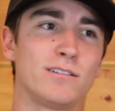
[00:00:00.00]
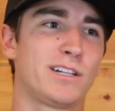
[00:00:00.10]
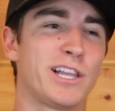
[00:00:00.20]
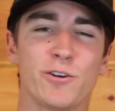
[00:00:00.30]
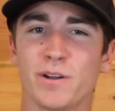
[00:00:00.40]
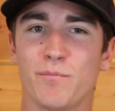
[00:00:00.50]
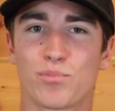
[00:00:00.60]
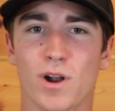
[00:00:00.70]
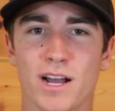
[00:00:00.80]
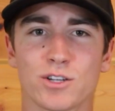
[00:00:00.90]
clearing
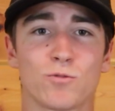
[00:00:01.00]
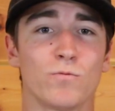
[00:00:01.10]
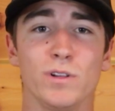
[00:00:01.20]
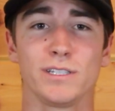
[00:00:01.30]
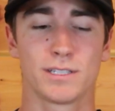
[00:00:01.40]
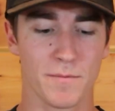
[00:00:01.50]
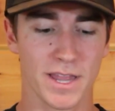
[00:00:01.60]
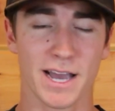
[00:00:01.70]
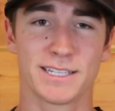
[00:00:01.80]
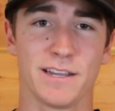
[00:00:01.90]
brush, really some
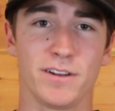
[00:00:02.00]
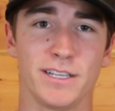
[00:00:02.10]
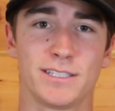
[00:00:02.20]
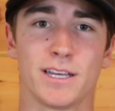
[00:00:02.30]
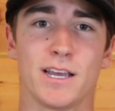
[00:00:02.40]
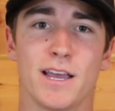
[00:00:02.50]
of the activities